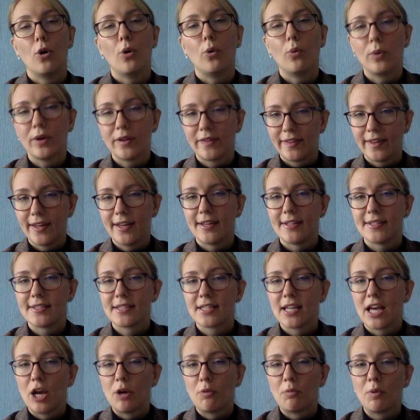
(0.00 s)
With this,
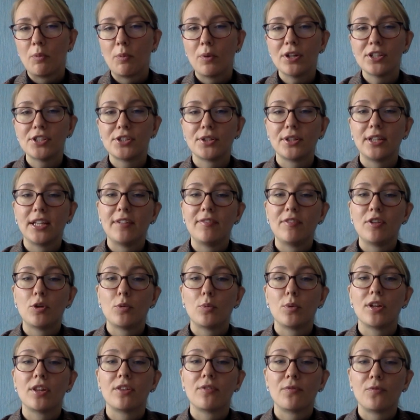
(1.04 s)
we want to leave you
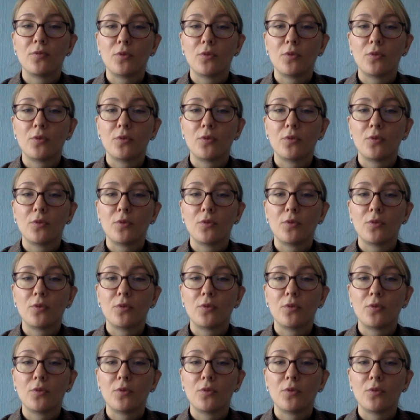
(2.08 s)
with